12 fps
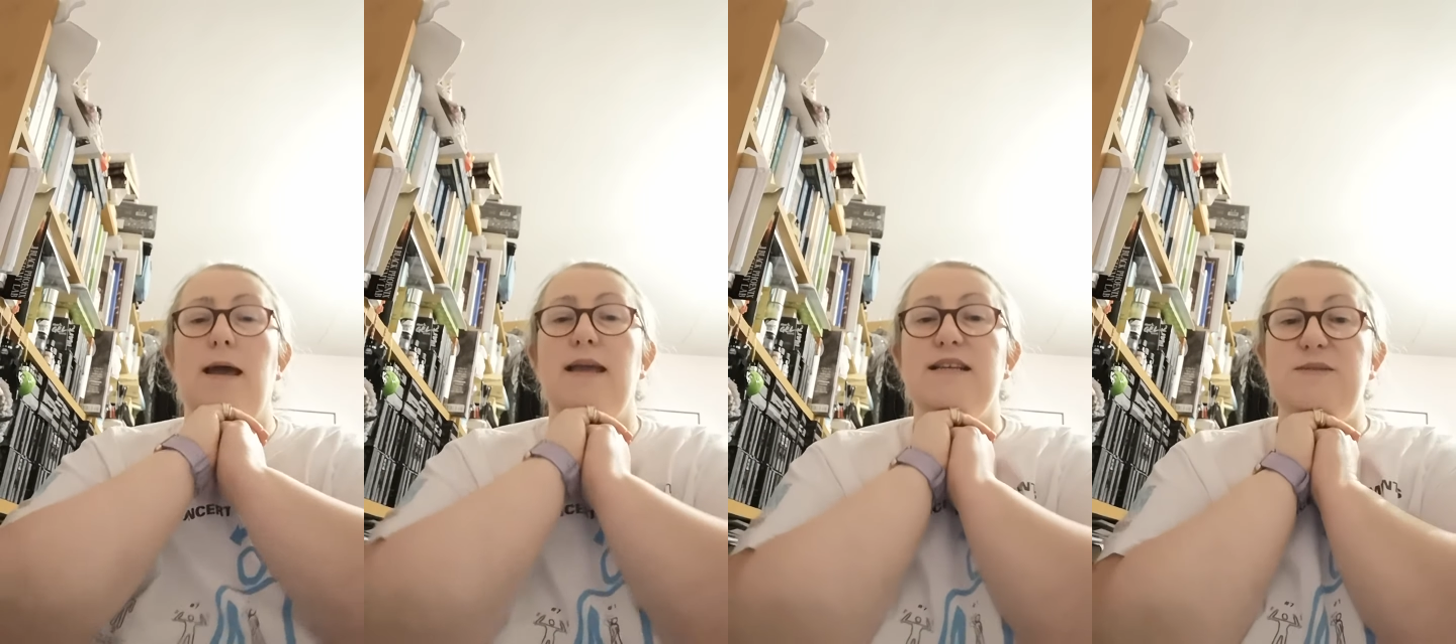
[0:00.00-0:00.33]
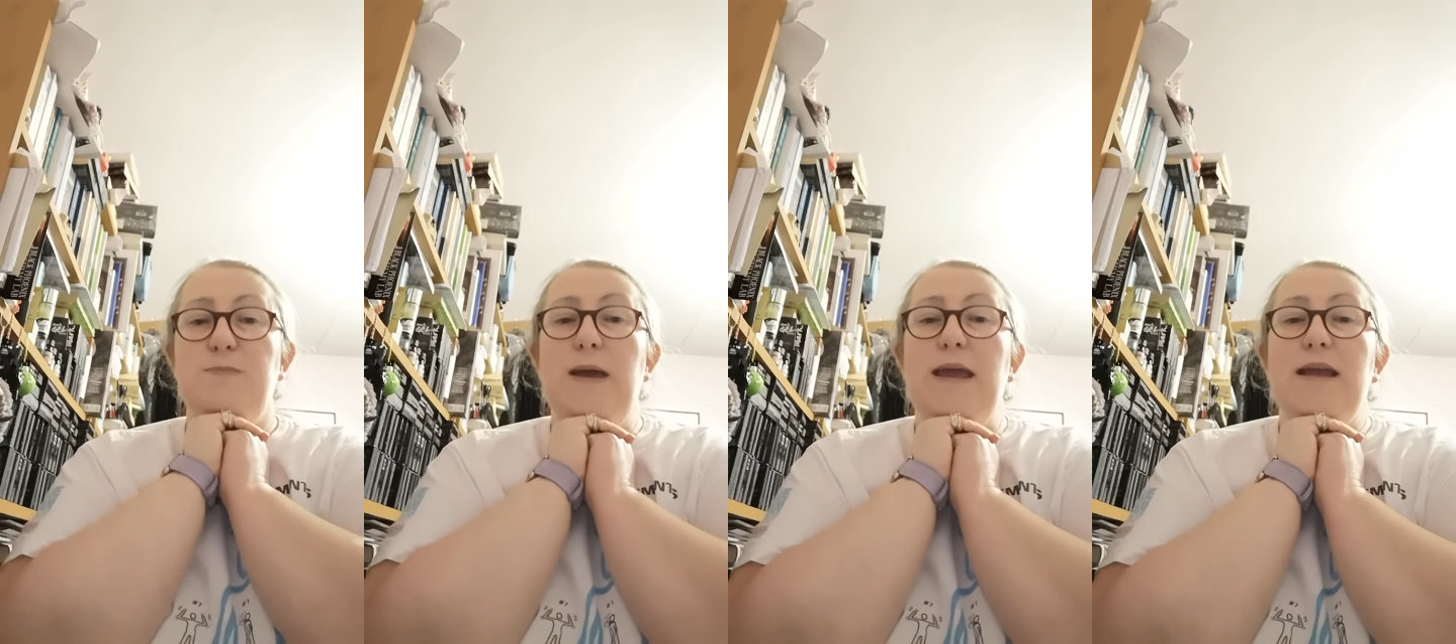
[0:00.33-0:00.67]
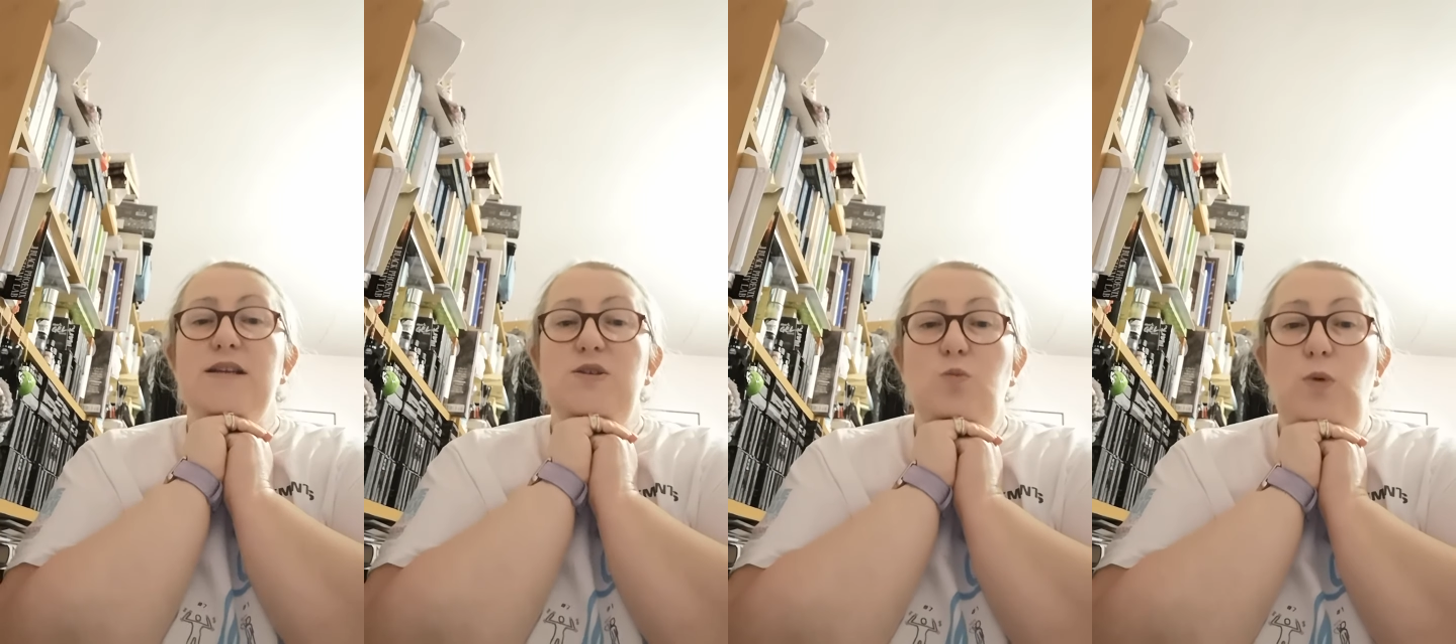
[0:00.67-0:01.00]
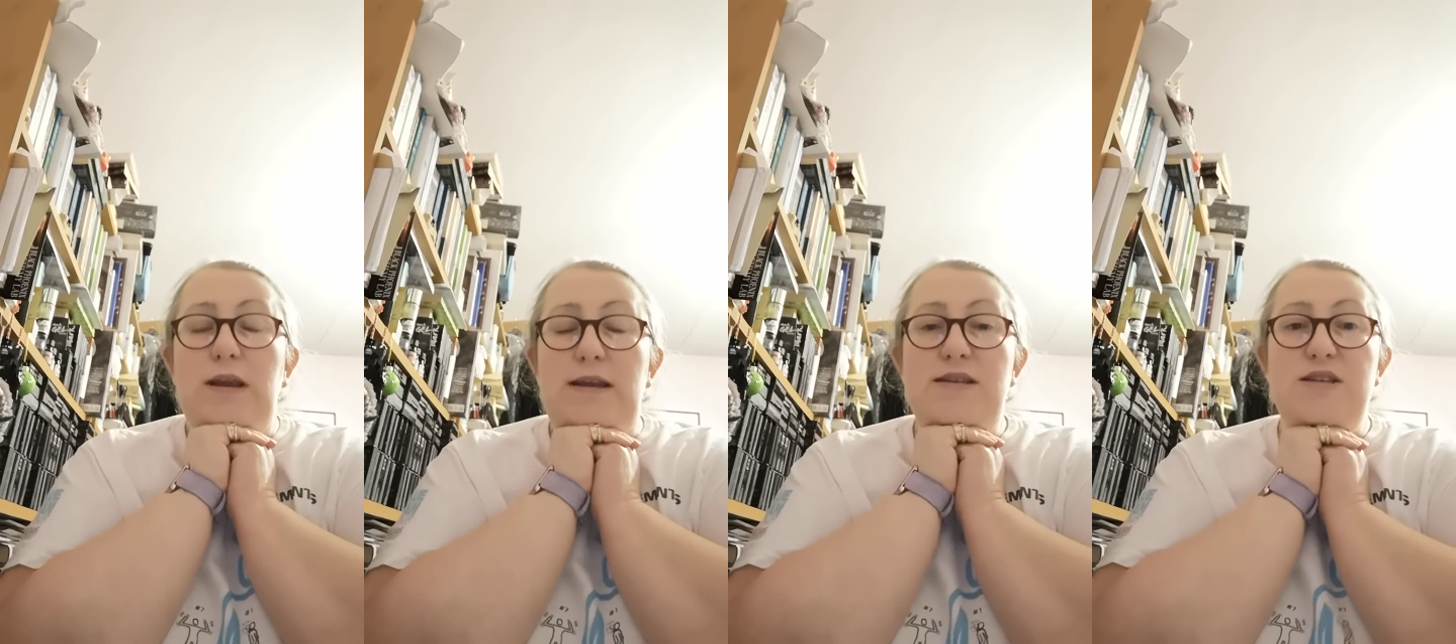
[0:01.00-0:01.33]
expect
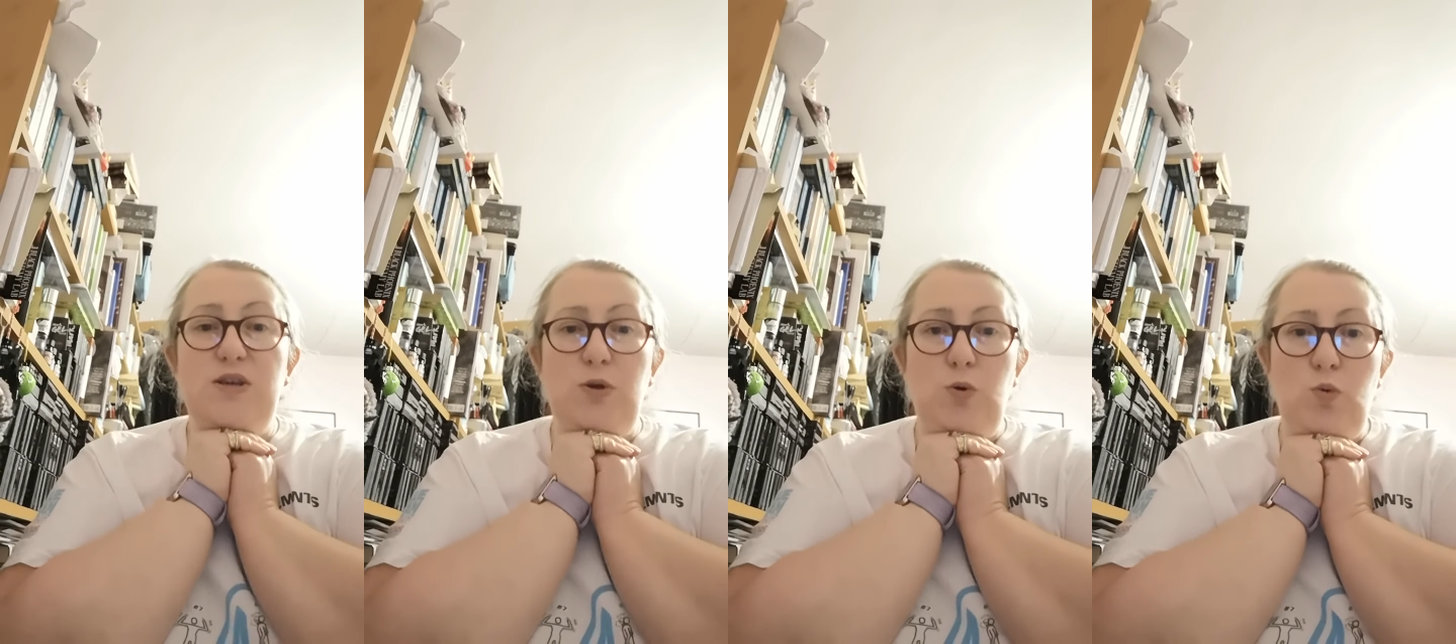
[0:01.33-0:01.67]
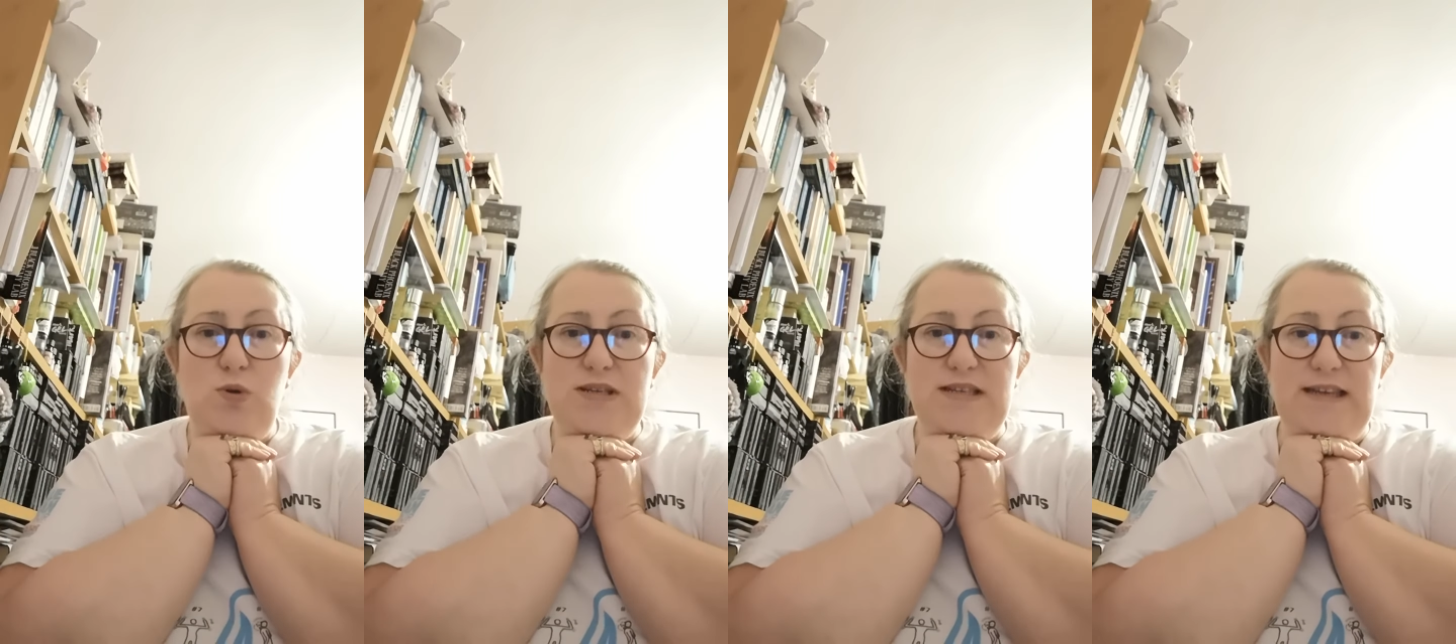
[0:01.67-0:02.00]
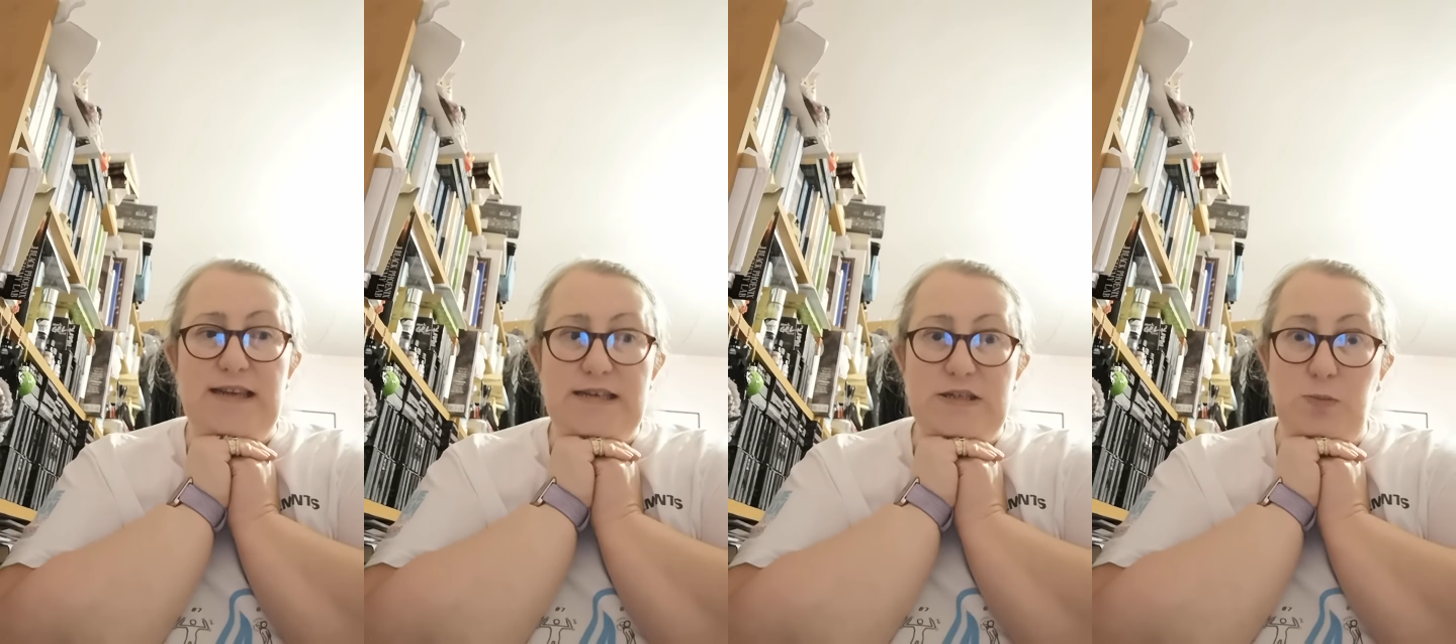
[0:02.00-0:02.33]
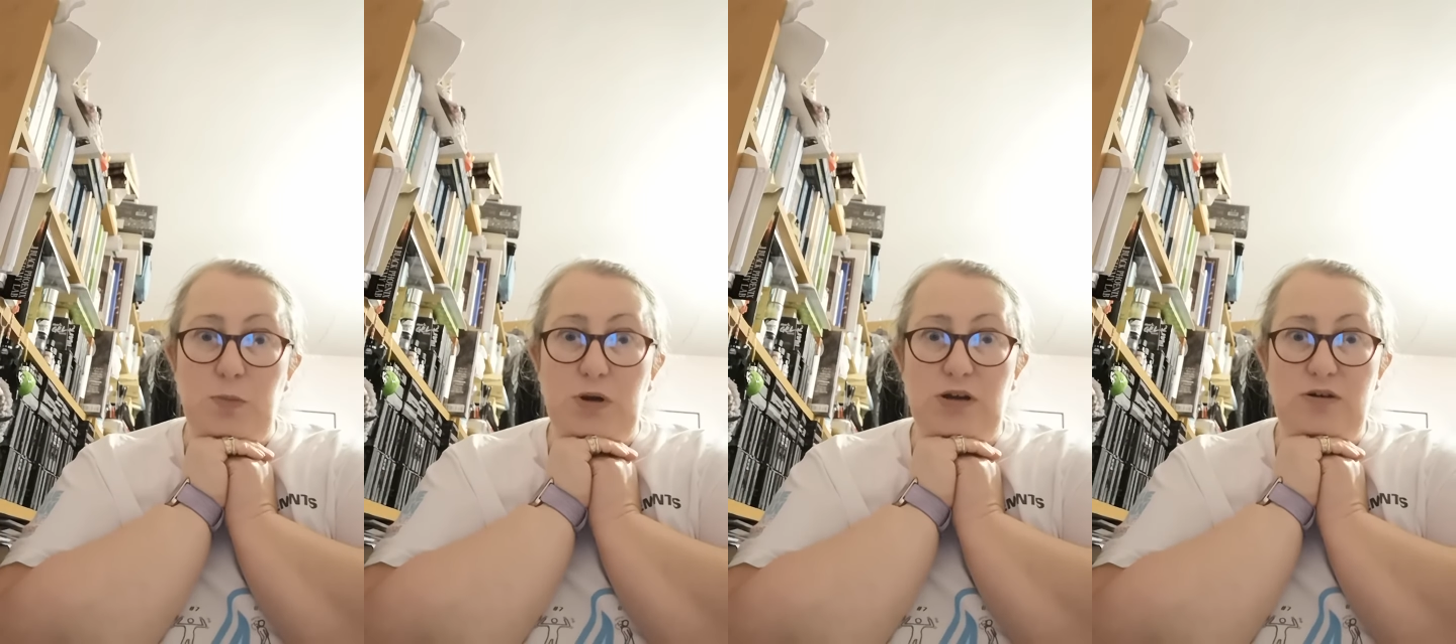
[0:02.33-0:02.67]
when to see some